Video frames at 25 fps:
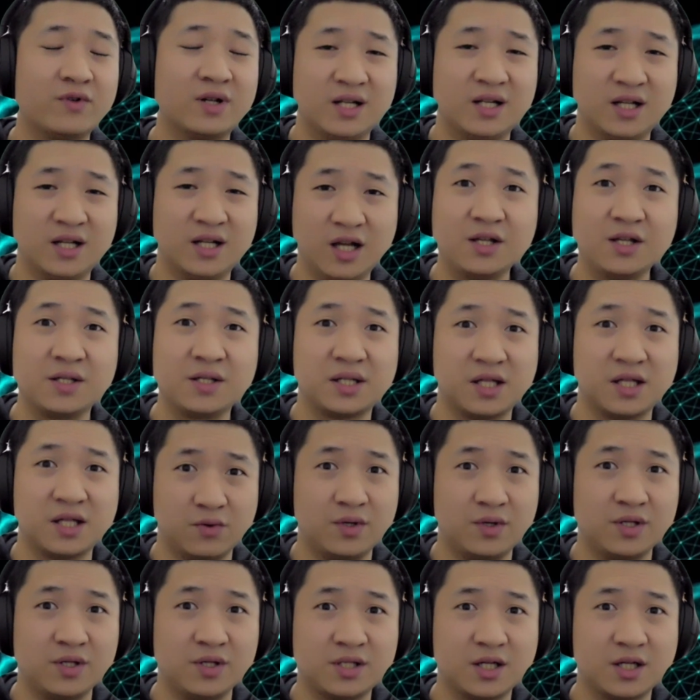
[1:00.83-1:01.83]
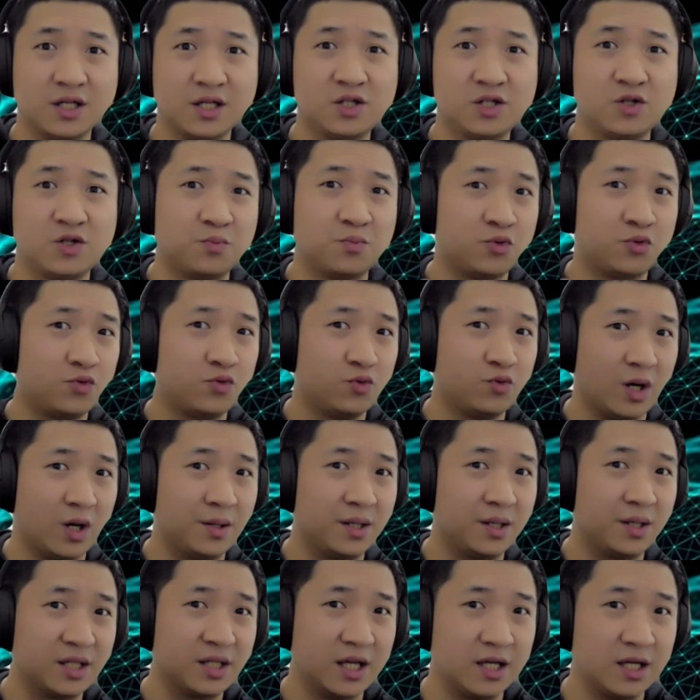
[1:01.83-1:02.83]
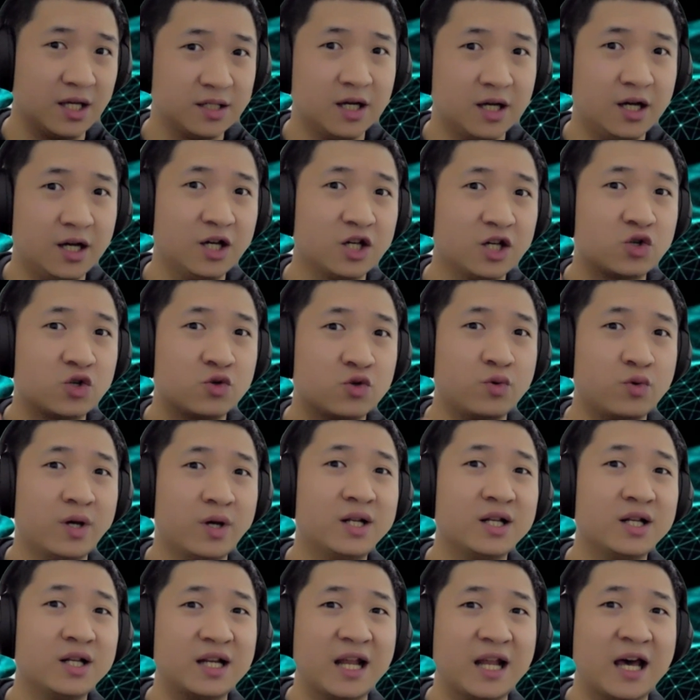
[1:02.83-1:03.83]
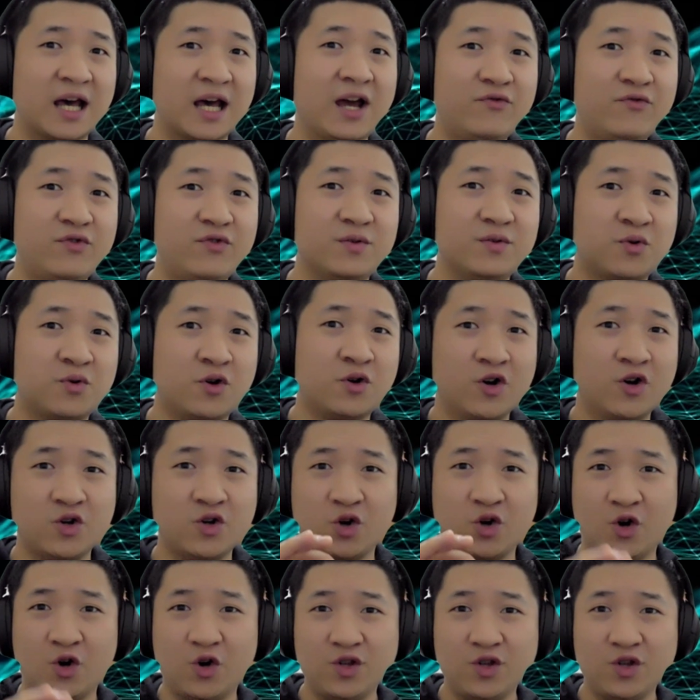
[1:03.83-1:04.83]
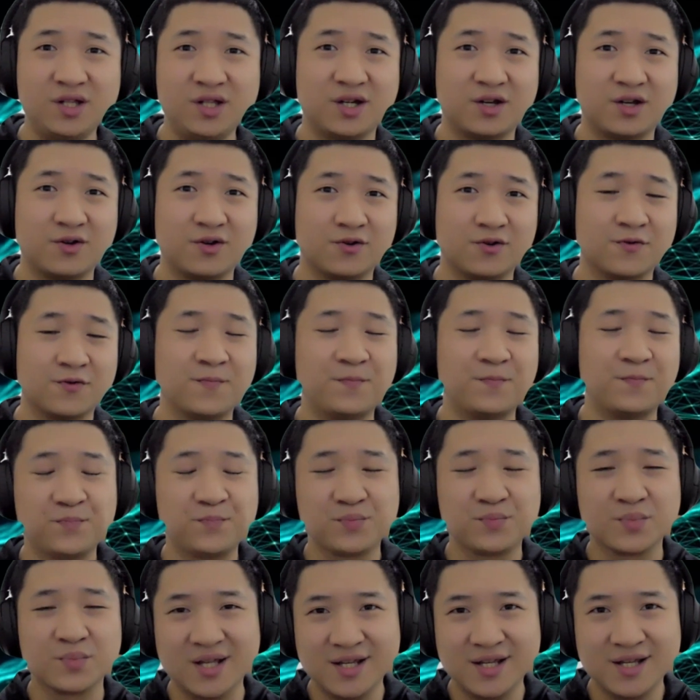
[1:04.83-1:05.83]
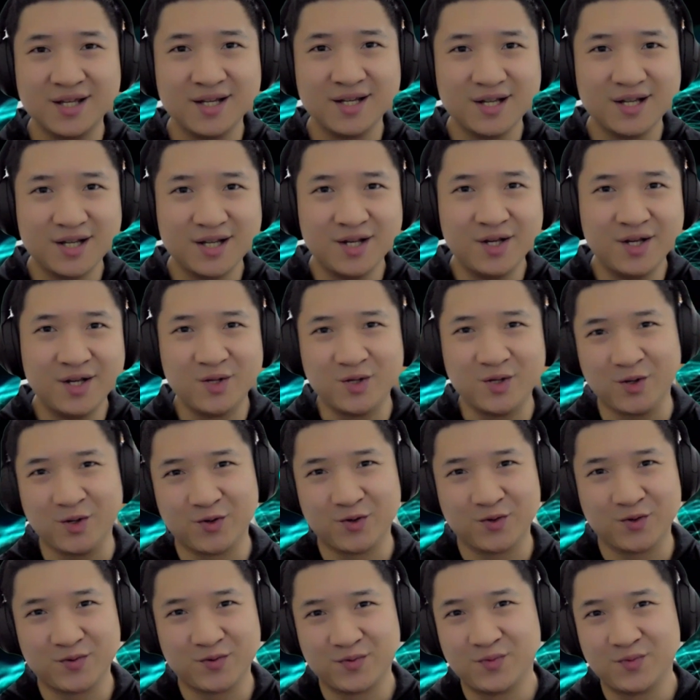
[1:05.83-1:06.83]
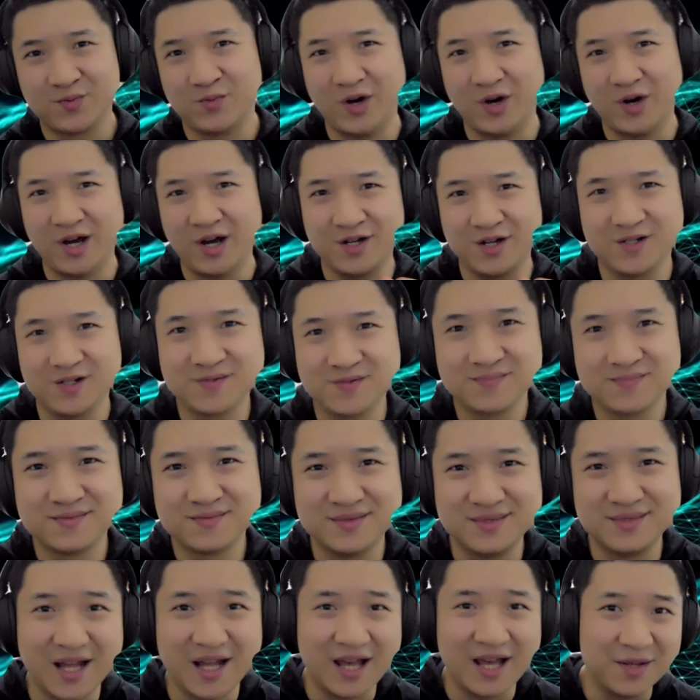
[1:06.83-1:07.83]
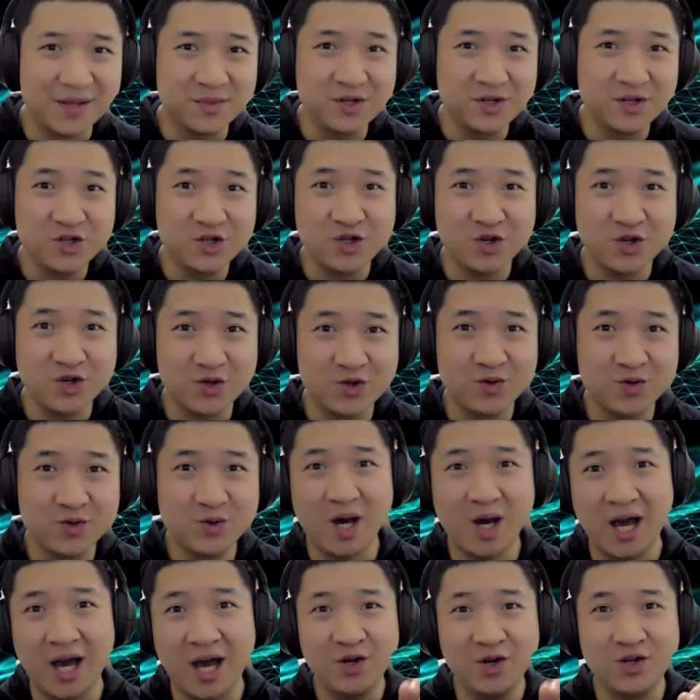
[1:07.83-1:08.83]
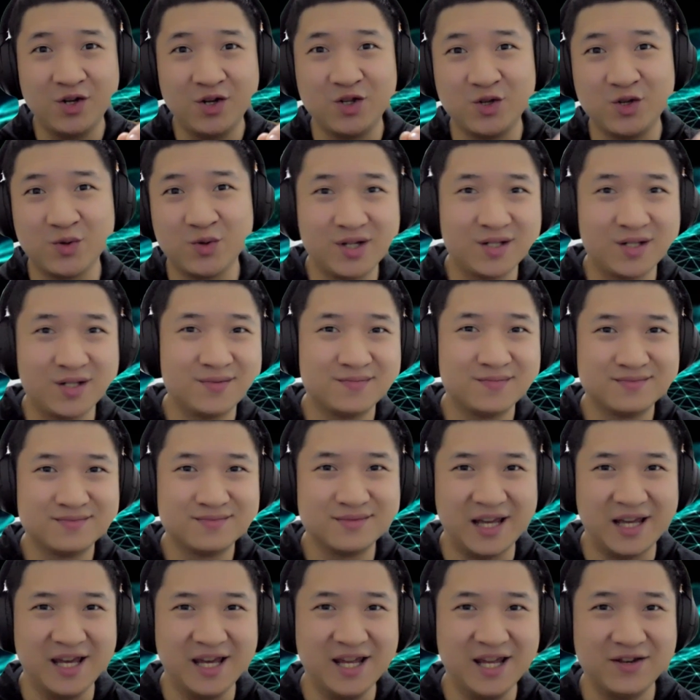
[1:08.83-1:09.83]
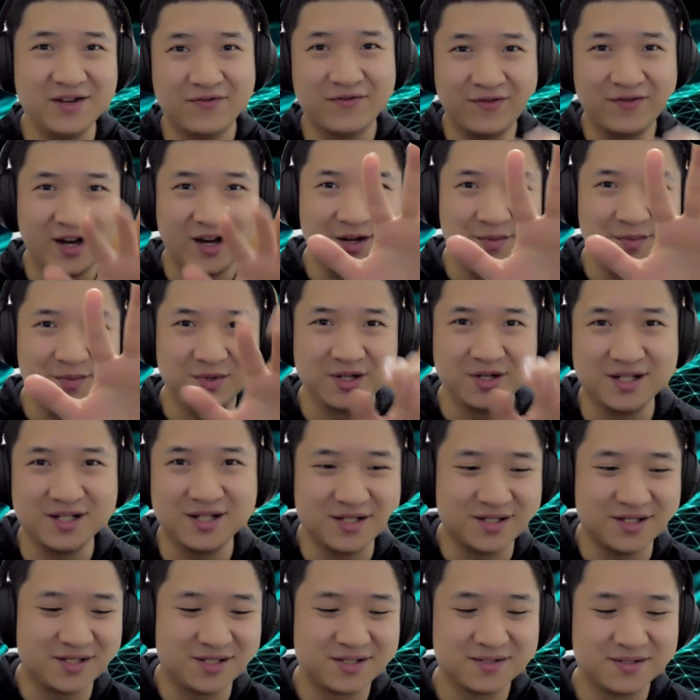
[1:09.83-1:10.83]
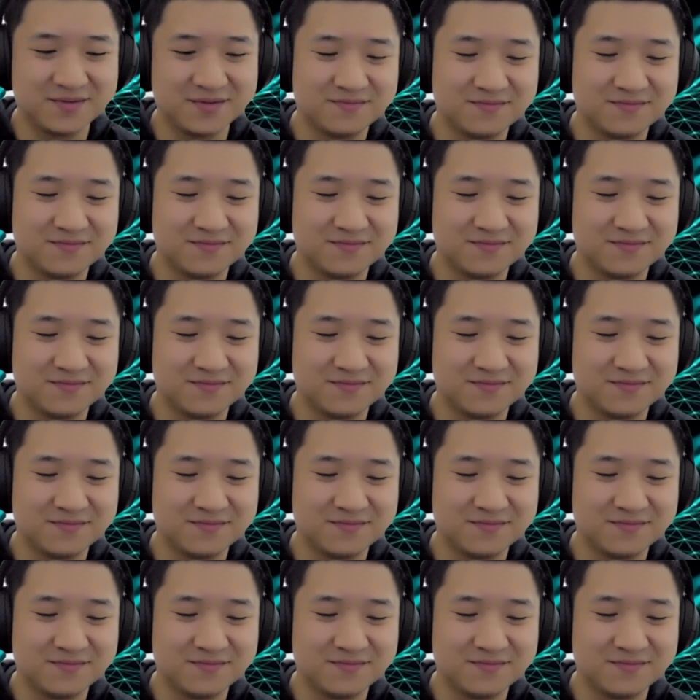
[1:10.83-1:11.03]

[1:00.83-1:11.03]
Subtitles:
lot of services to pull out the data and create a live report on the go. So why not? Let me show you how to do it in 5 minutes.